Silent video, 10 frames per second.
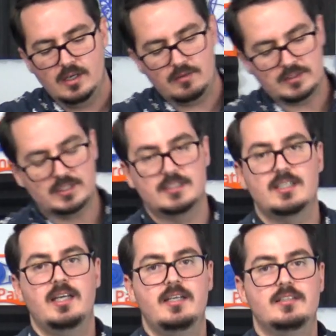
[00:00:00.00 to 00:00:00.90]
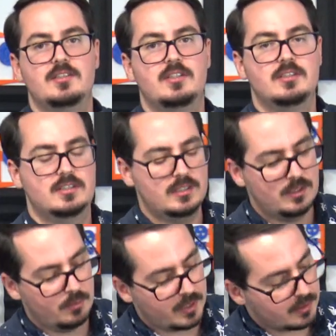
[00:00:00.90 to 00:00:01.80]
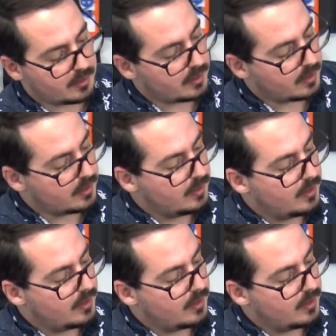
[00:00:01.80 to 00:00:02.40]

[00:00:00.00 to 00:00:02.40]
Over to the side, as you can see where the